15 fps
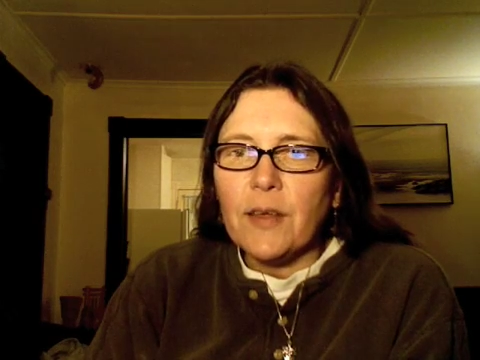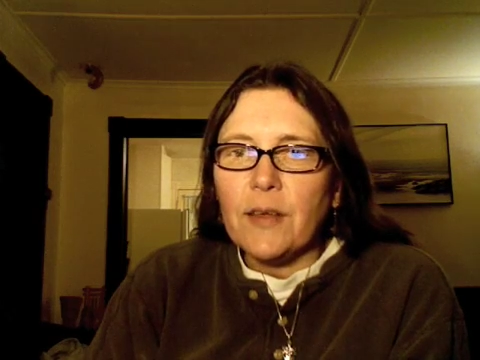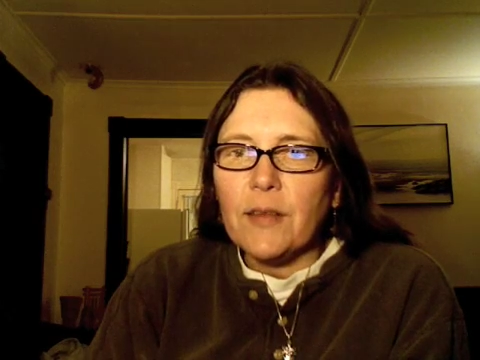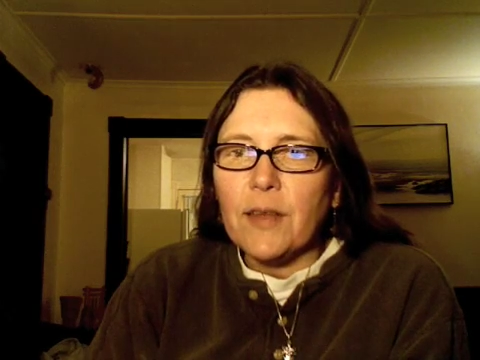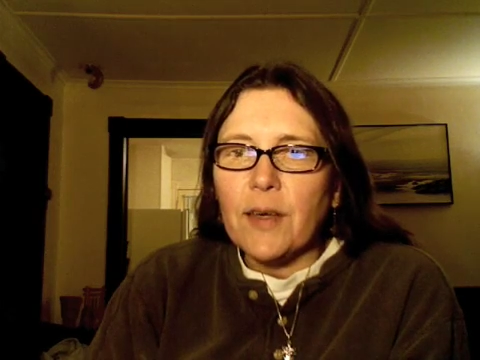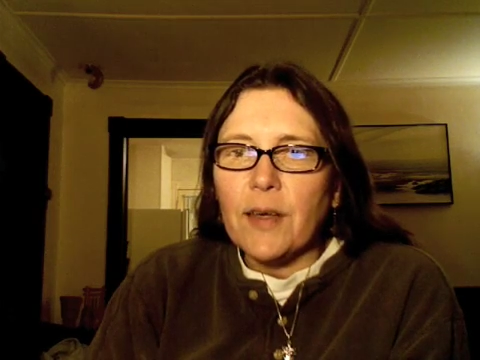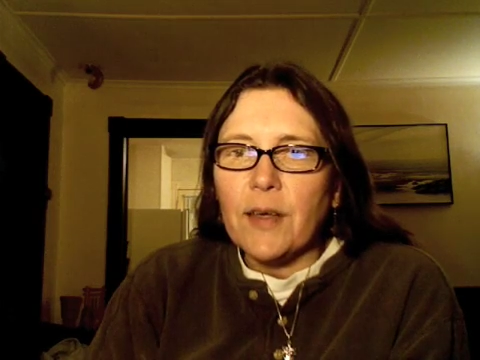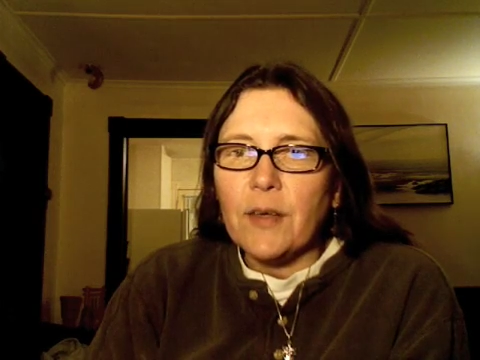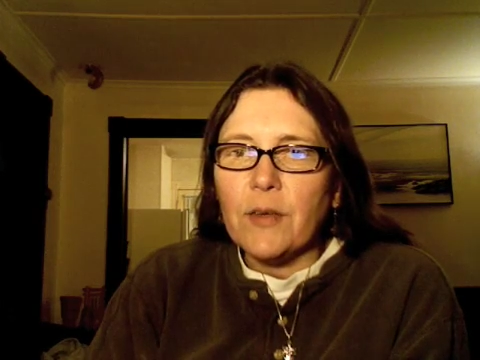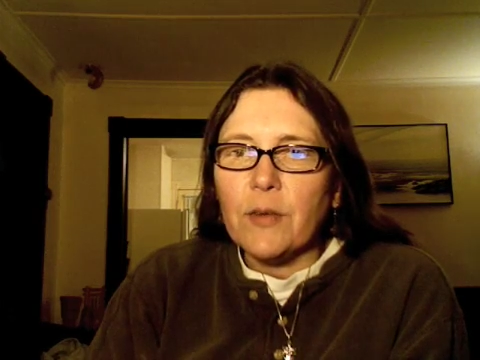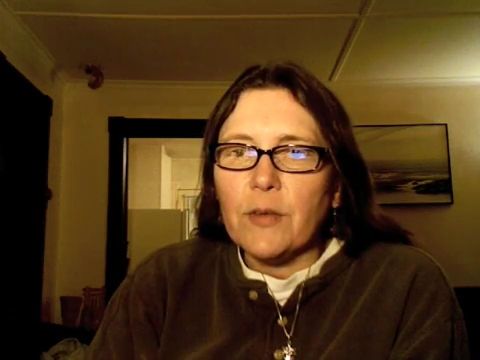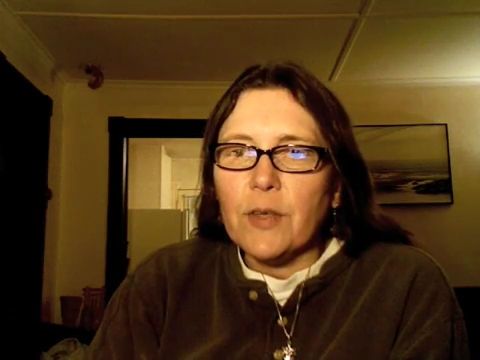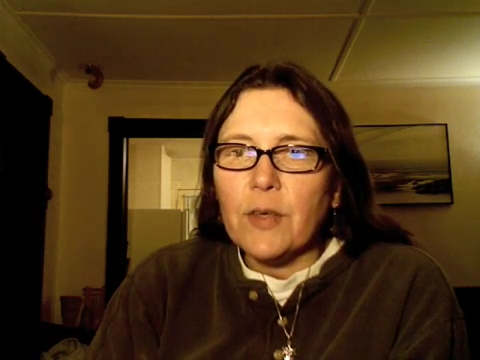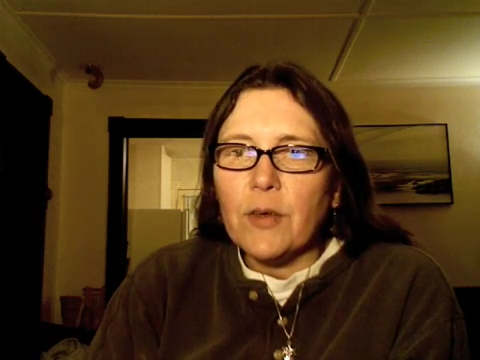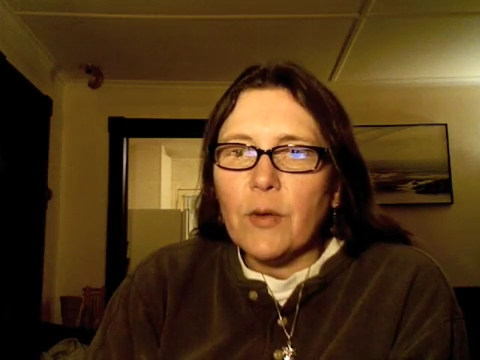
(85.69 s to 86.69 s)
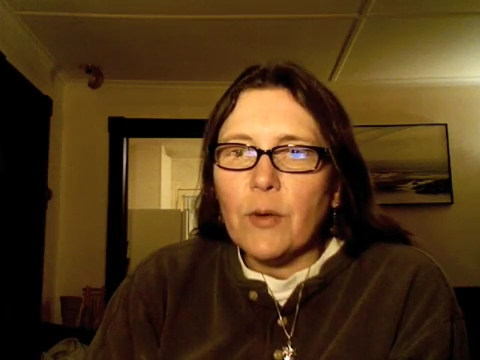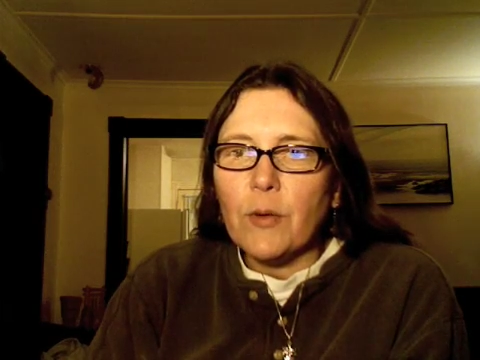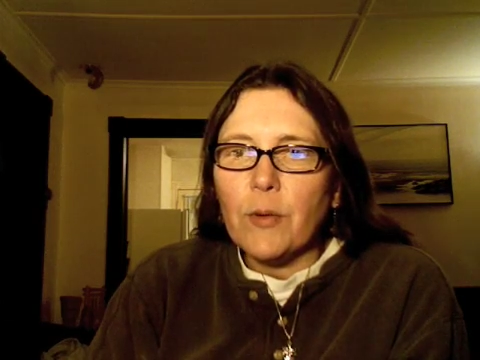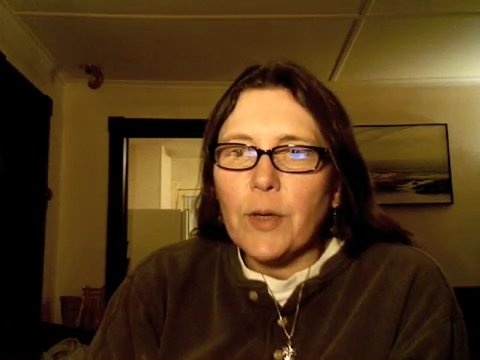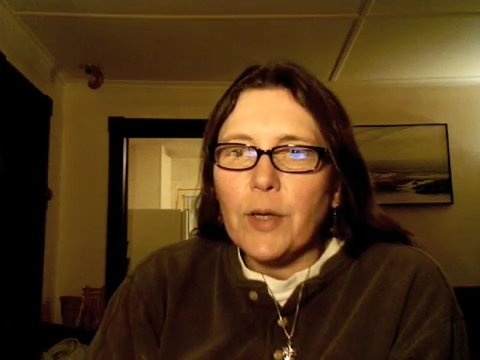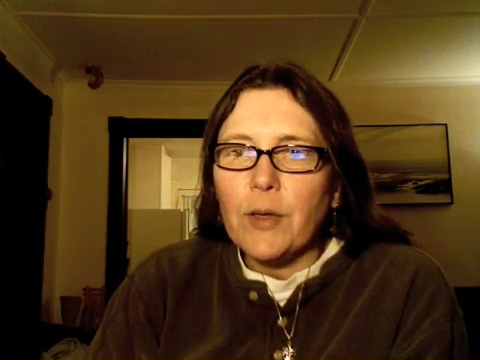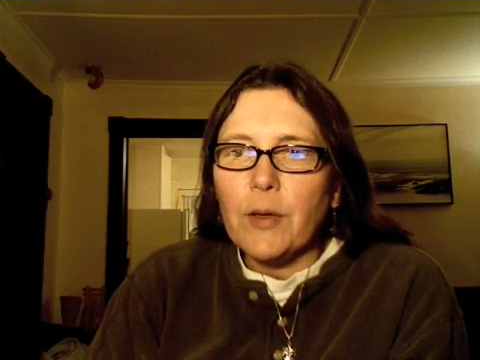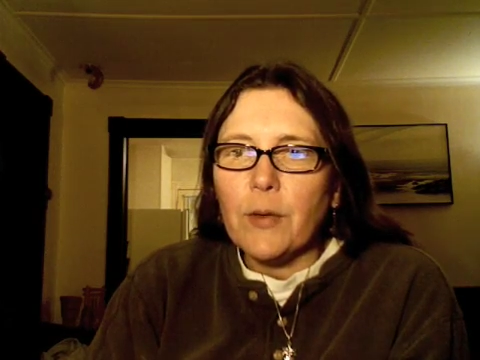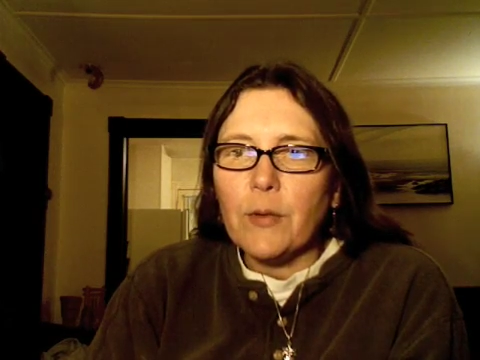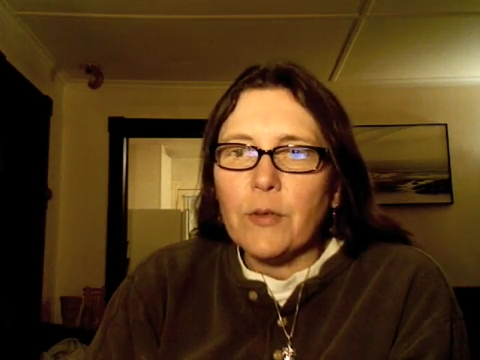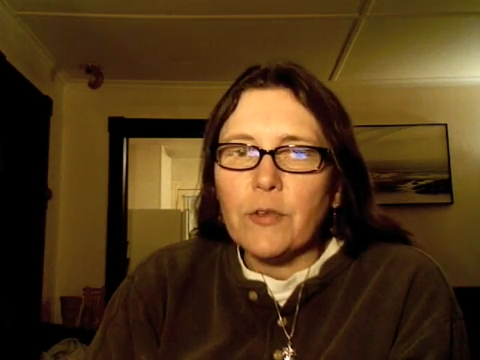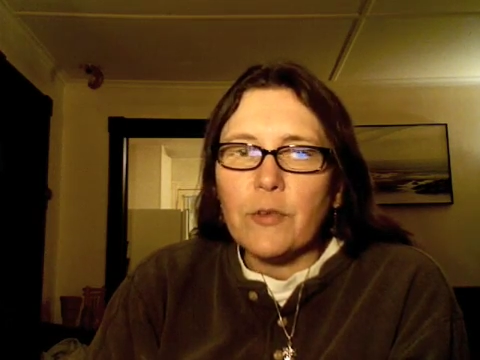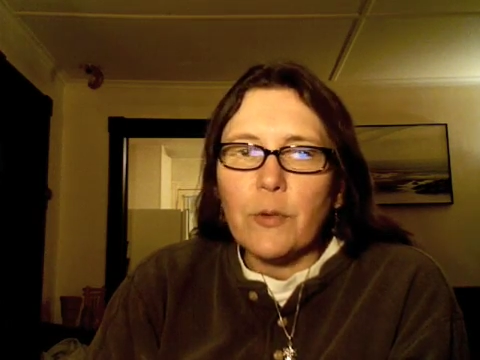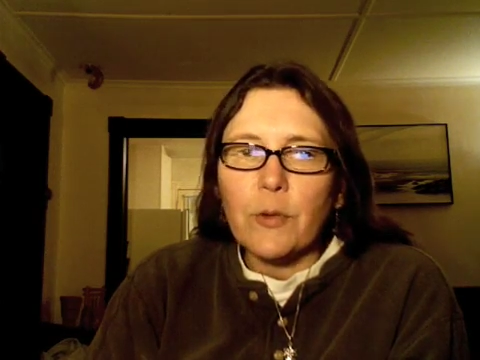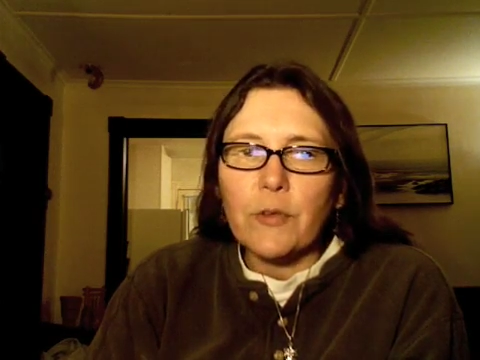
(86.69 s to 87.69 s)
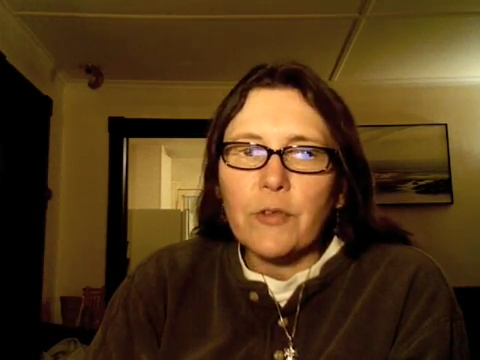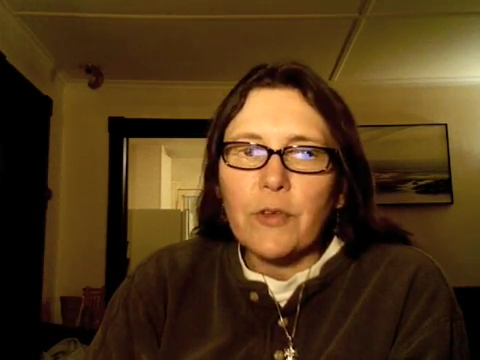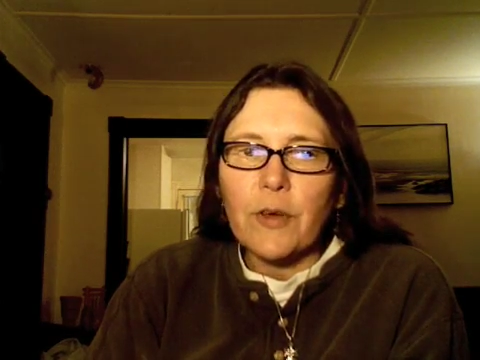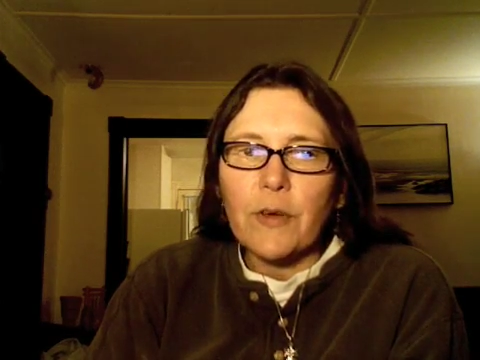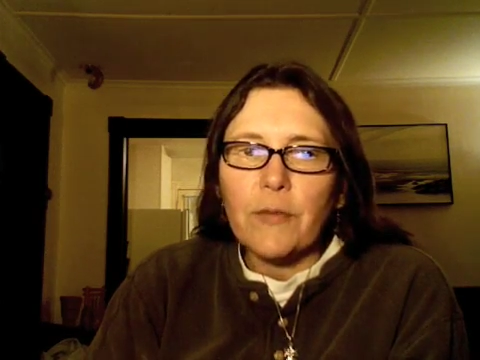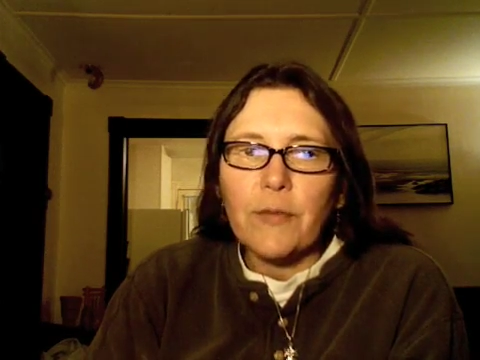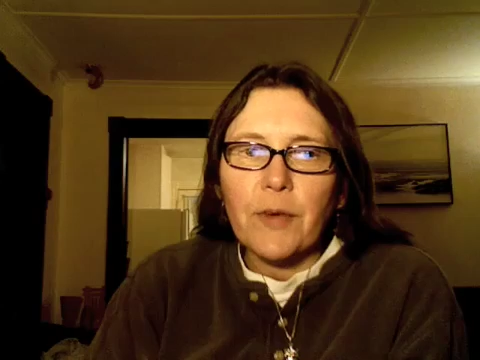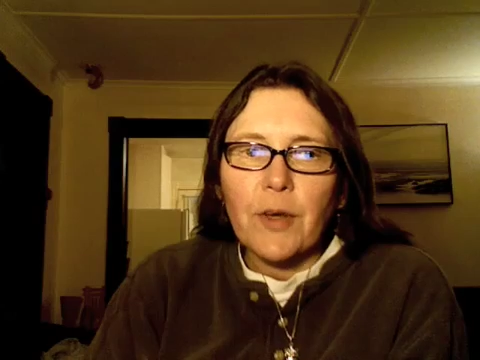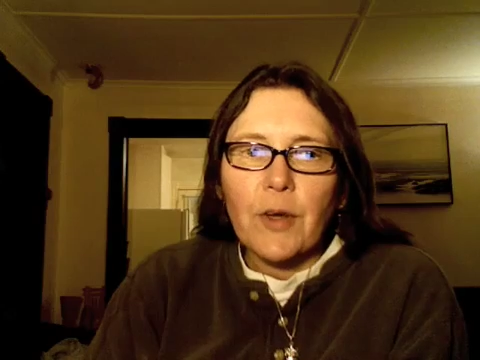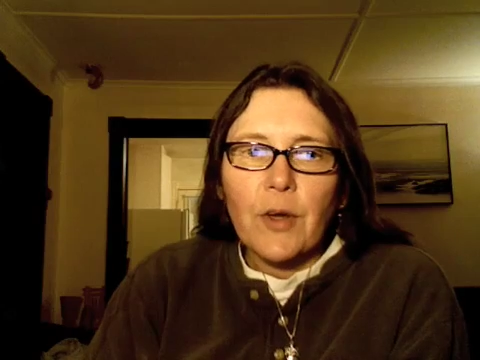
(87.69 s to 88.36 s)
it that I either didn't already know the source of